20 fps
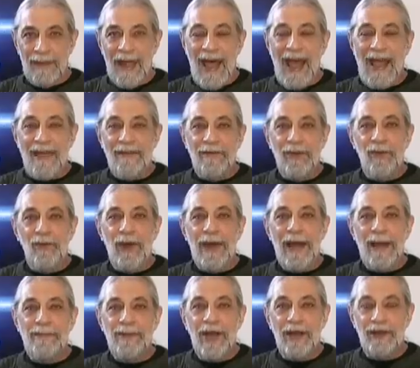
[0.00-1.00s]
Hi
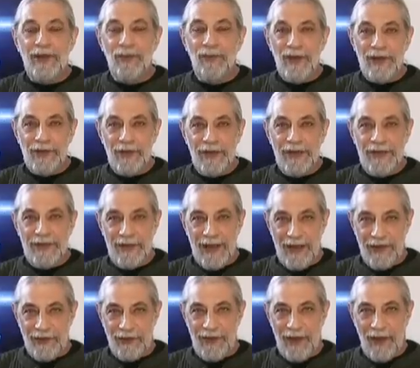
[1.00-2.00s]
everyone, I'm Dr. Richard
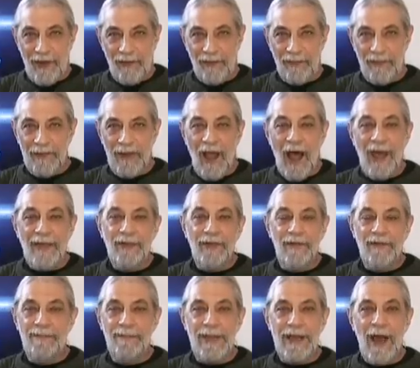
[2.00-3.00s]
DiCenso,
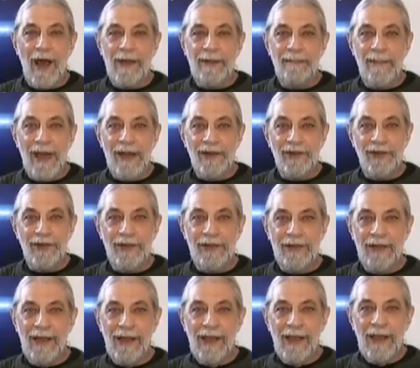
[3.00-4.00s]
author of Beyond Medicine,
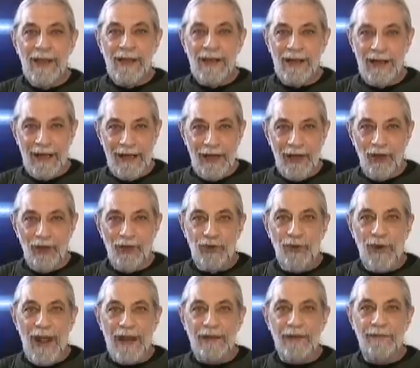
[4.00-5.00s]
clinical
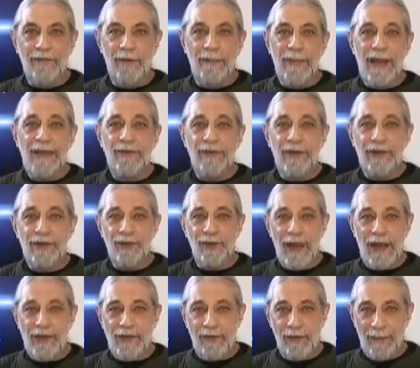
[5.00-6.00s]
director for Matrix
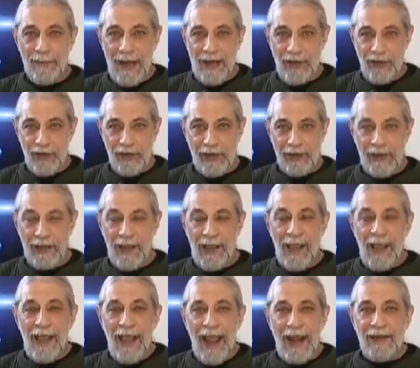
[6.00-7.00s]
Transformation,
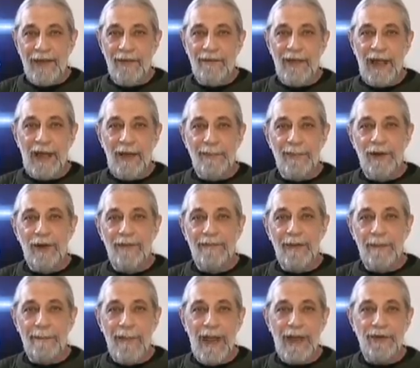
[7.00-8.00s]
and developer
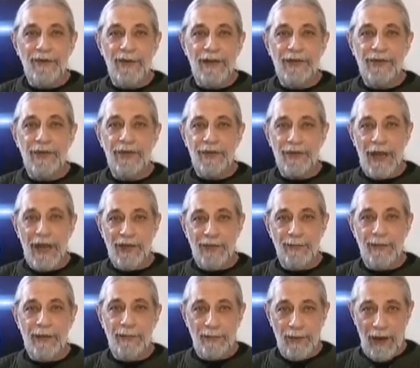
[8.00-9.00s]
of the Matrix
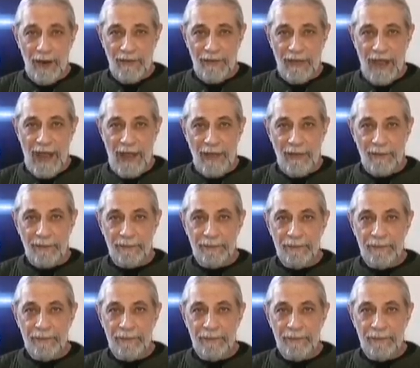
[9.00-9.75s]
Assessment Profile.